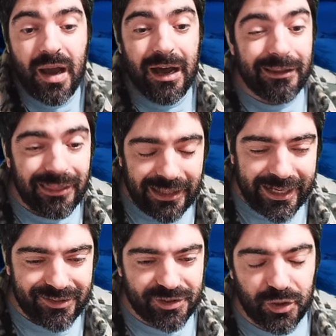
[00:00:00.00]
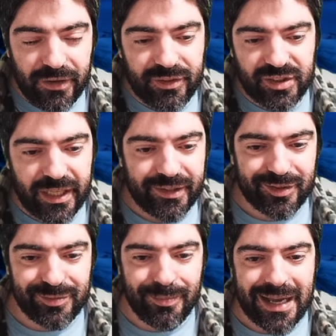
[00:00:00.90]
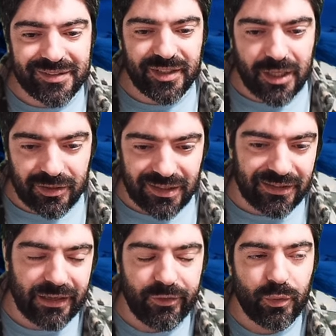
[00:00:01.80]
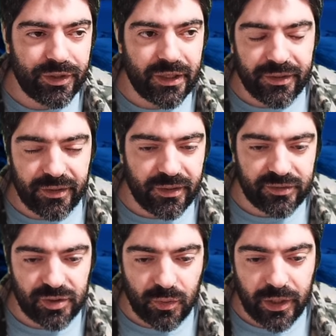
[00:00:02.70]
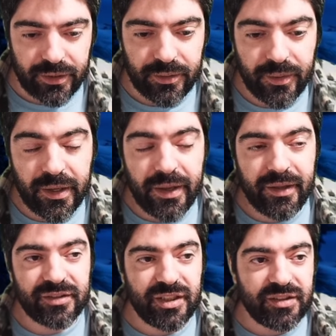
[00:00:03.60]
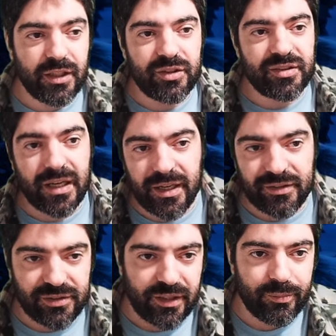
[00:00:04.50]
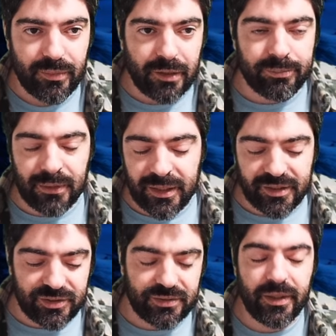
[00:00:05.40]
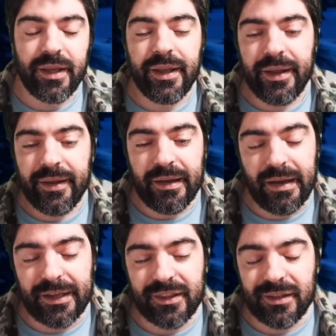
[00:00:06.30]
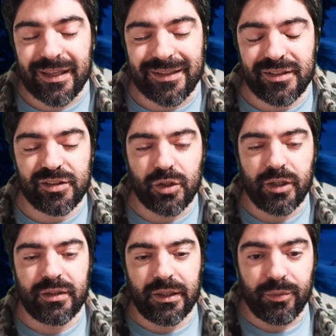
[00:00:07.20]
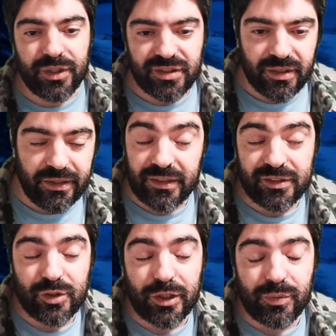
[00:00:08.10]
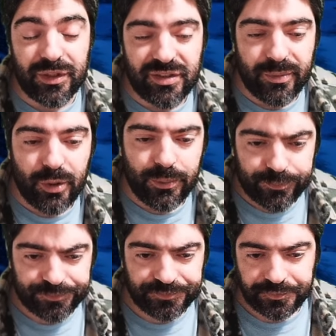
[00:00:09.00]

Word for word: unless you have these characters maxed out at level 100 and so on, 6 all stars and plus. I think that is not reasonable.